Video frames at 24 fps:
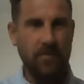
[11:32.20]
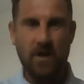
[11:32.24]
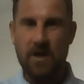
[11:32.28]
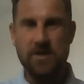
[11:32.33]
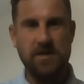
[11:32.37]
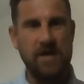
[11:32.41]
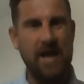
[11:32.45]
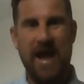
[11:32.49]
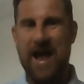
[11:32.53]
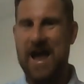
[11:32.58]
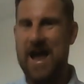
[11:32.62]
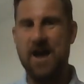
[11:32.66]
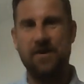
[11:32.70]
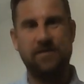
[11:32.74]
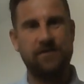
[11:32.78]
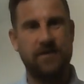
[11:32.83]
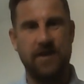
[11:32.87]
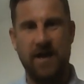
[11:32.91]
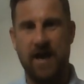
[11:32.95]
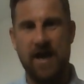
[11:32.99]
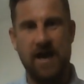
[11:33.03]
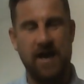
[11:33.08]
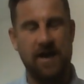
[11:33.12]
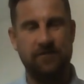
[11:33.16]
You have
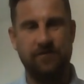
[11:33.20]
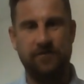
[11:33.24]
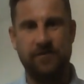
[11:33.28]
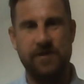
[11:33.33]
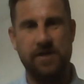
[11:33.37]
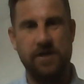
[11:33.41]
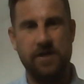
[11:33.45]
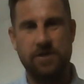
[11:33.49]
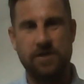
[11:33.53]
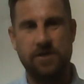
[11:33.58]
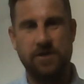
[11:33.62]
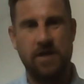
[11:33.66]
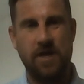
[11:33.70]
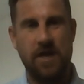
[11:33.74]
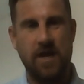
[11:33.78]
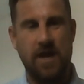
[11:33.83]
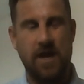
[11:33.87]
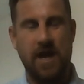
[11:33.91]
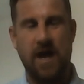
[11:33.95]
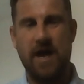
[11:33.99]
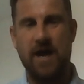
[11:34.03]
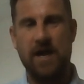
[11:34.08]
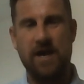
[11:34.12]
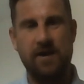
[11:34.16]
to have this
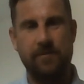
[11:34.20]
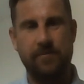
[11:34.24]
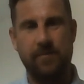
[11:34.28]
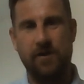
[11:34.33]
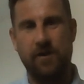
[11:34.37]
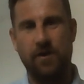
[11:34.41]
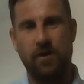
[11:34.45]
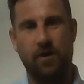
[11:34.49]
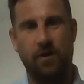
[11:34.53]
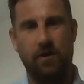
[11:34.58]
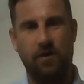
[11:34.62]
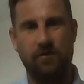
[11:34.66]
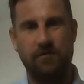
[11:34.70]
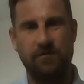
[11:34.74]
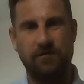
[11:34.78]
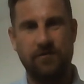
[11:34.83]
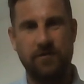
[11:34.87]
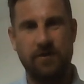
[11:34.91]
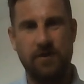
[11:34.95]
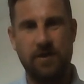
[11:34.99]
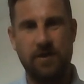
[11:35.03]
element of